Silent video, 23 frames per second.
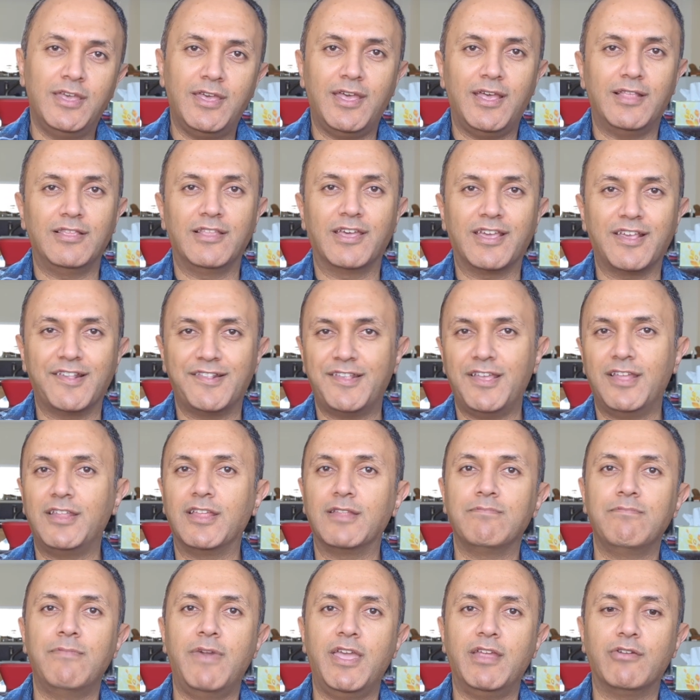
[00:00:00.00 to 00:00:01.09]
like I said,
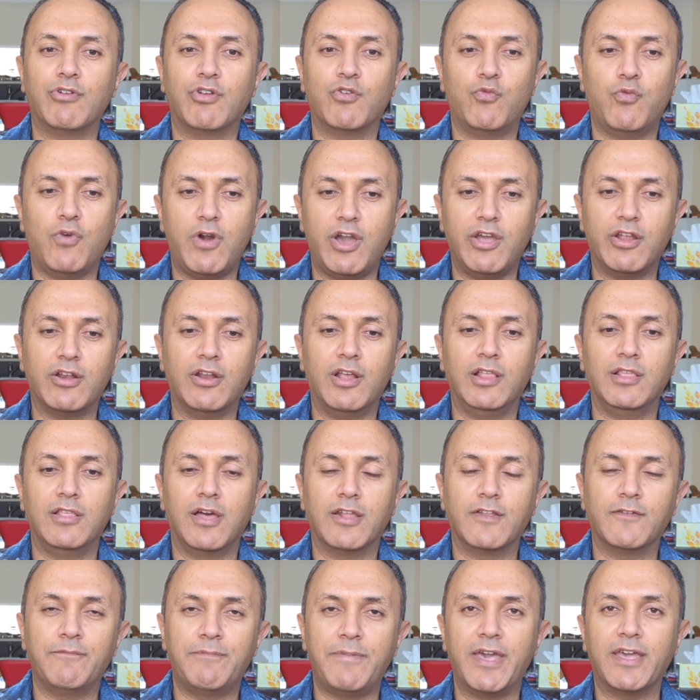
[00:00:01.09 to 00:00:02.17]
it may require a lot
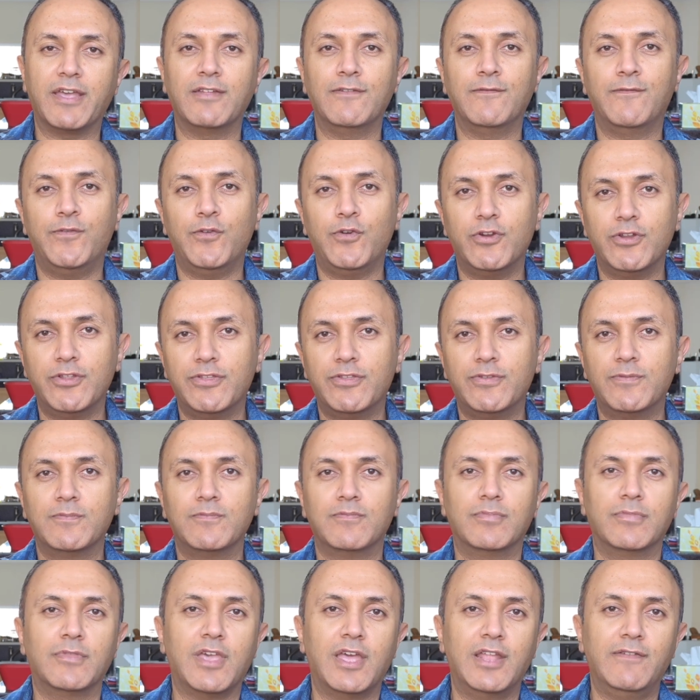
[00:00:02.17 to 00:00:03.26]
of back and forth,
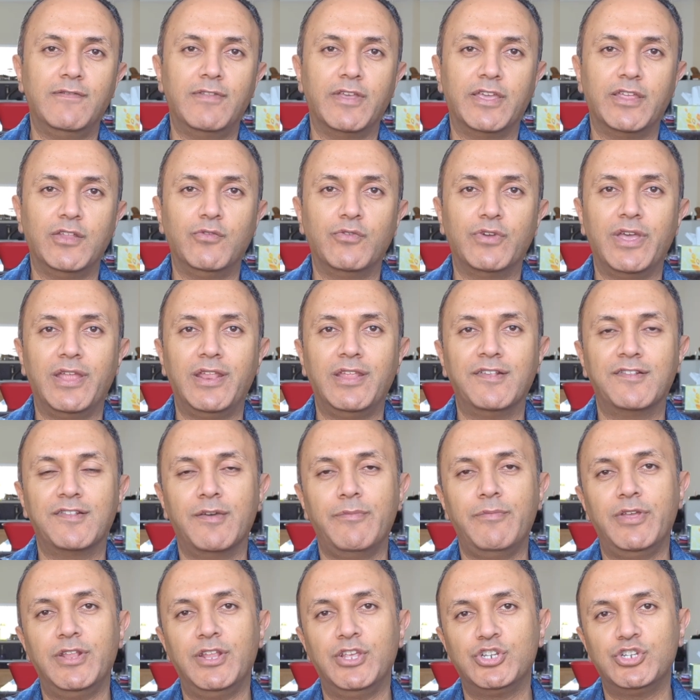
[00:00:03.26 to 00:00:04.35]
kind of getting
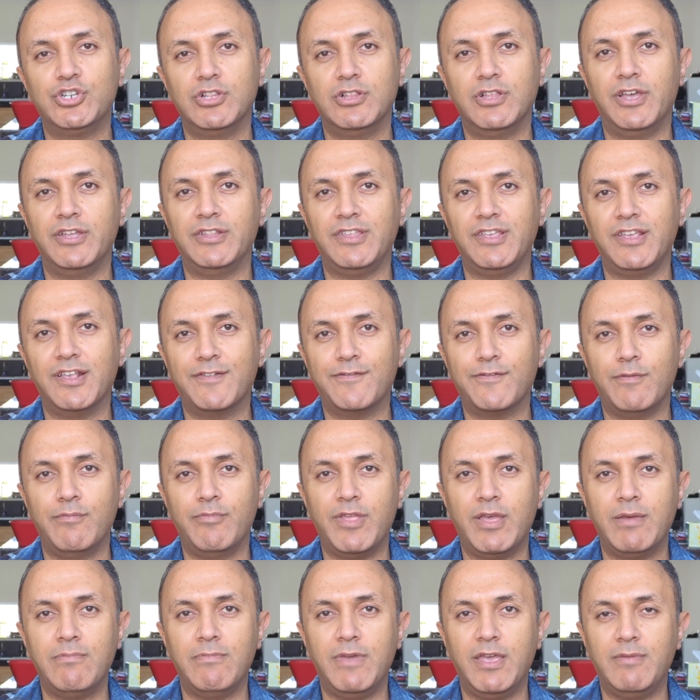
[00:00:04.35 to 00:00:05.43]
some initial ideas from
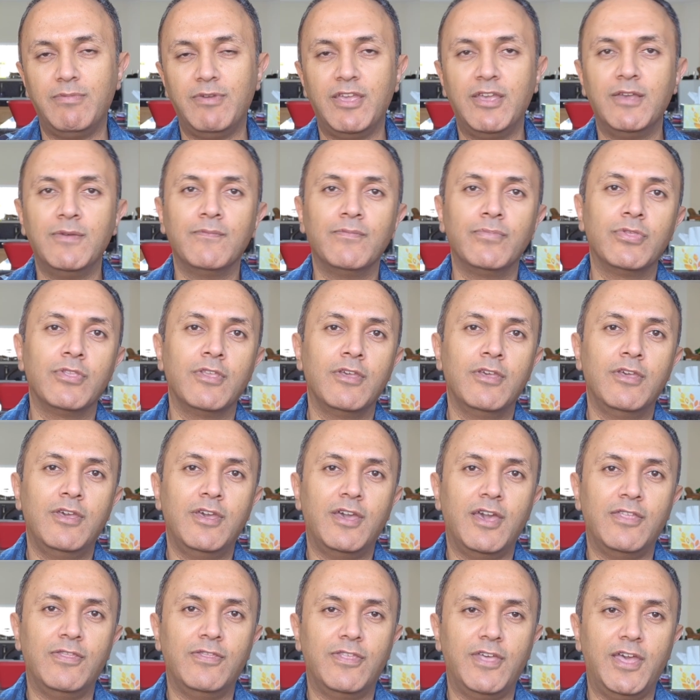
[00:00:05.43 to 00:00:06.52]
them maybe,
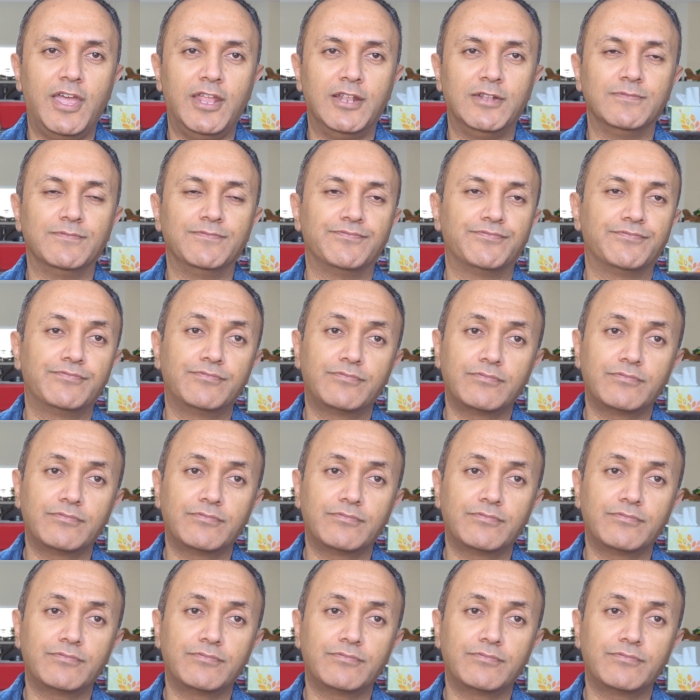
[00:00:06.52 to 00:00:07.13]
and then